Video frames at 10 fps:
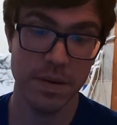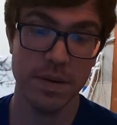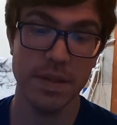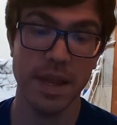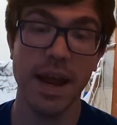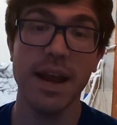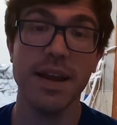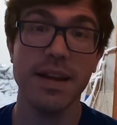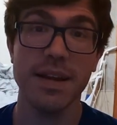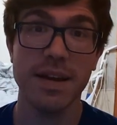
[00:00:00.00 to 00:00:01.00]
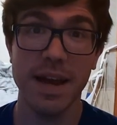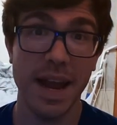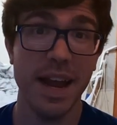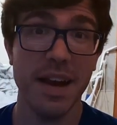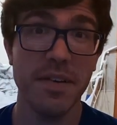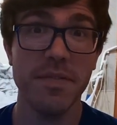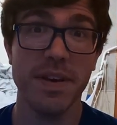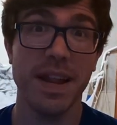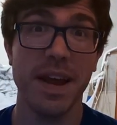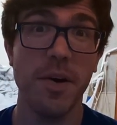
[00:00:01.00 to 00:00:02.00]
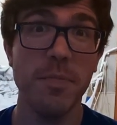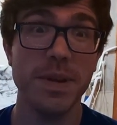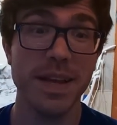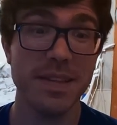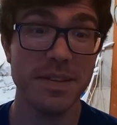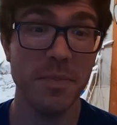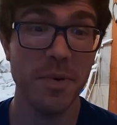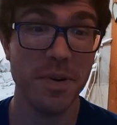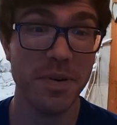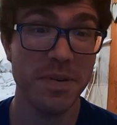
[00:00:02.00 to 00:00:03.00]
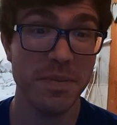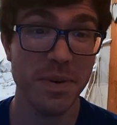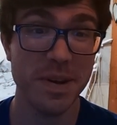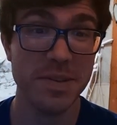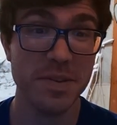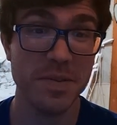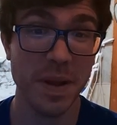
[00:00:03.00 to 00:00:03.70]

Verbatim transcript: that I have, and I hope to get some more pretty soon.